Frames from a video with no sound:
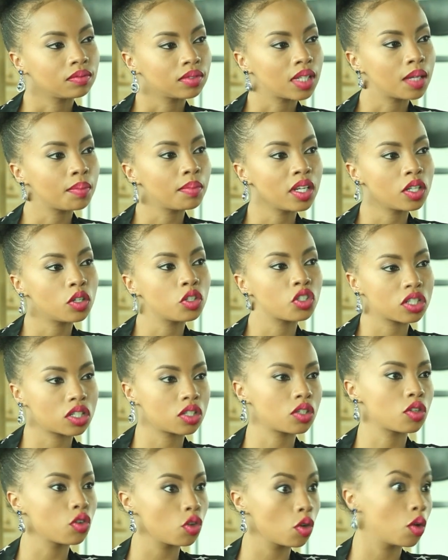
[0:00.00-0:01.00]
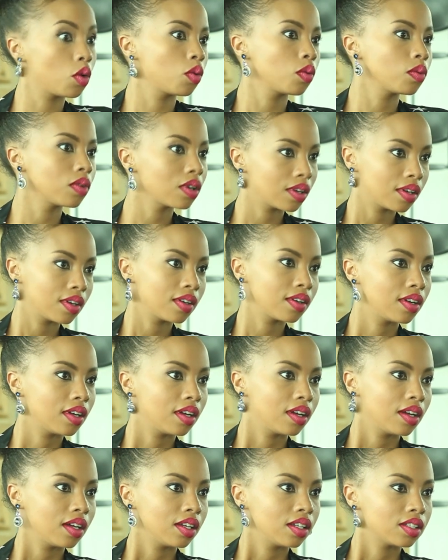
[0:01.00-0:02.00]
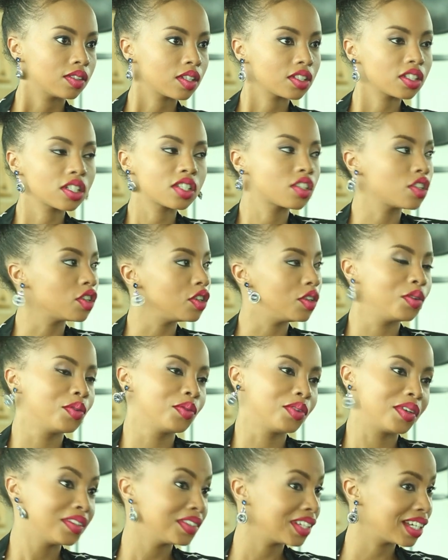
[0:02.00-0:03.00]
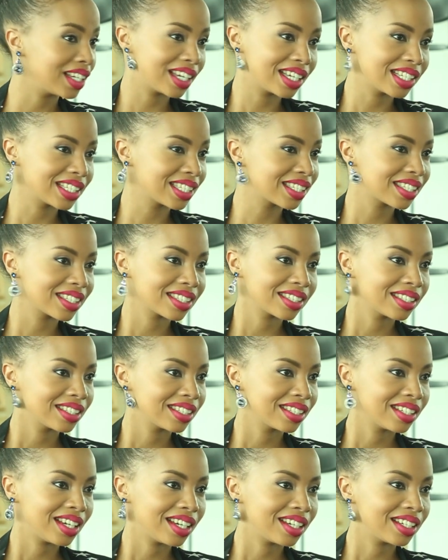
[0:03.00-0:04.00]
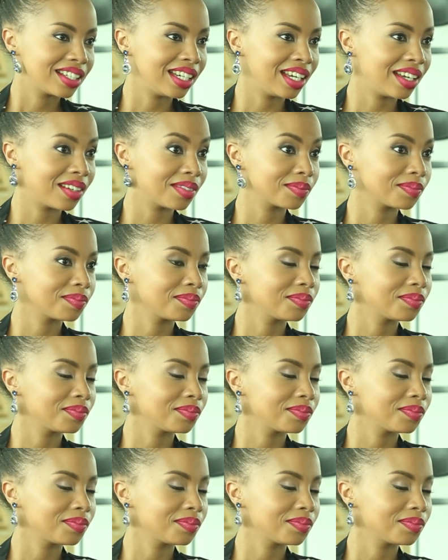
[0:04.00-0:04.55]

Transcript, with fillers: that make you just know. So just knew, I guess. Yeah.